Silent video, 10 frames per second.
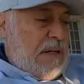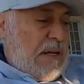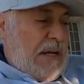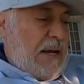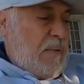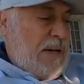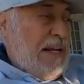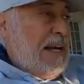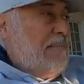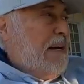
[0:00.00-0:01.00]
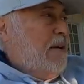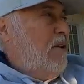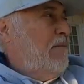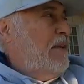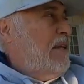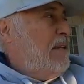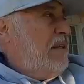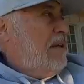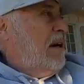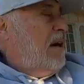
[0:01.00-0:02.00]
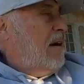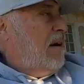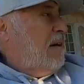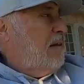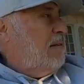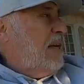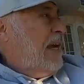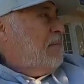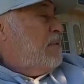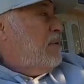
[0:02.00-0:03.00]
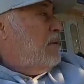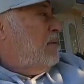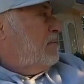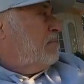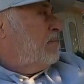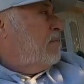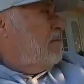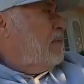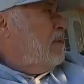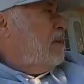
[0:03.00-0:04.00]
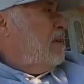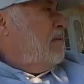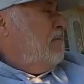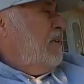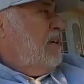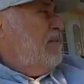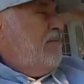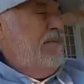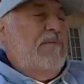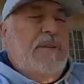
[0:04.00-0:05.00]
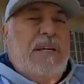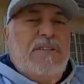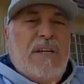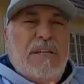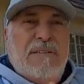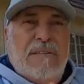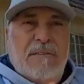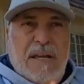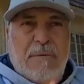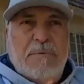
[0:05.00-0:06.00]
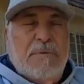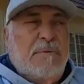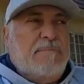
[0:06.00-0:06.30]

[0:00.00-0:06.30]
I went and got my old VCR tapes, VHS tapes.